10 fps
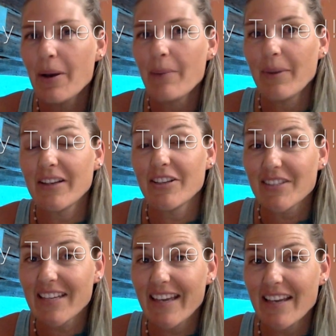But
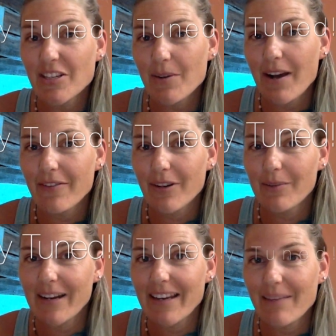just in case you haven't
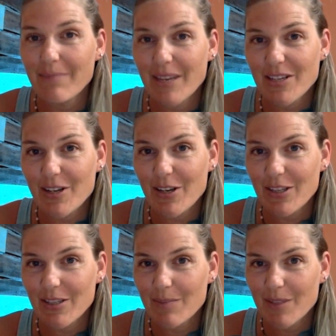already, make sure you
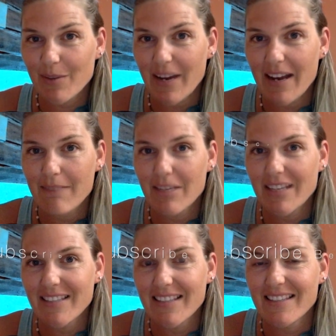subscribe
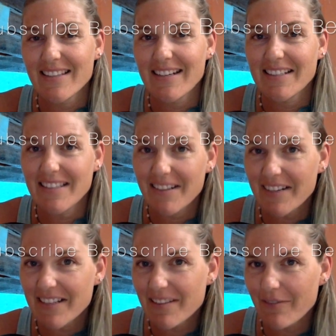because this is in a
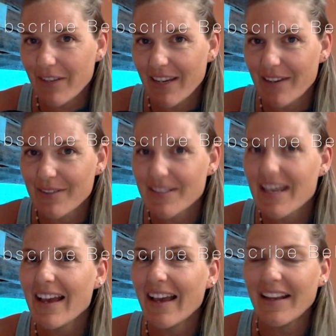series of videos
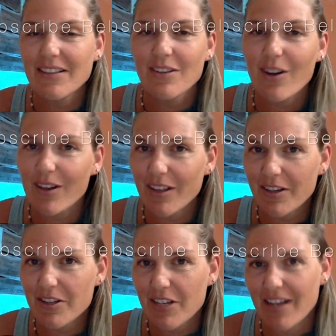and it's all on
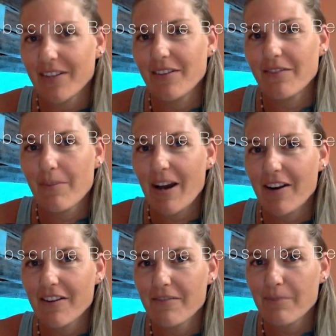our channel of The
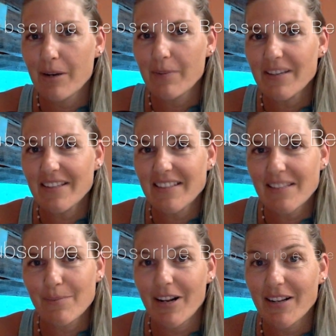Power of Purpose that's
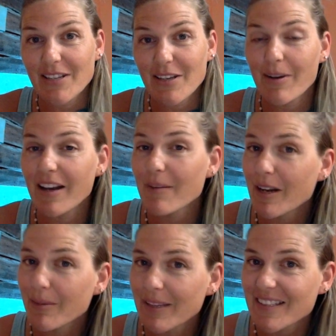brought to you by
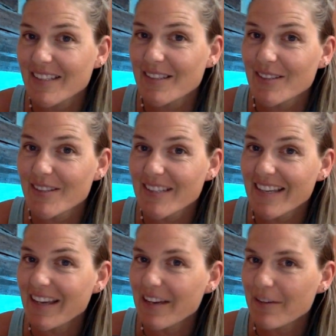Better Place
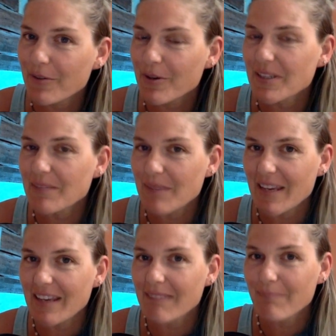Consulting and, of course,
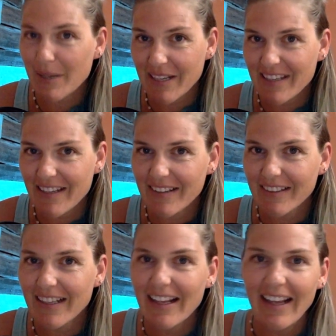me, Bunny Young,
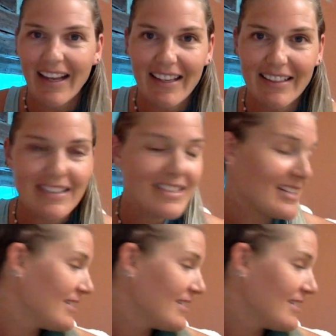and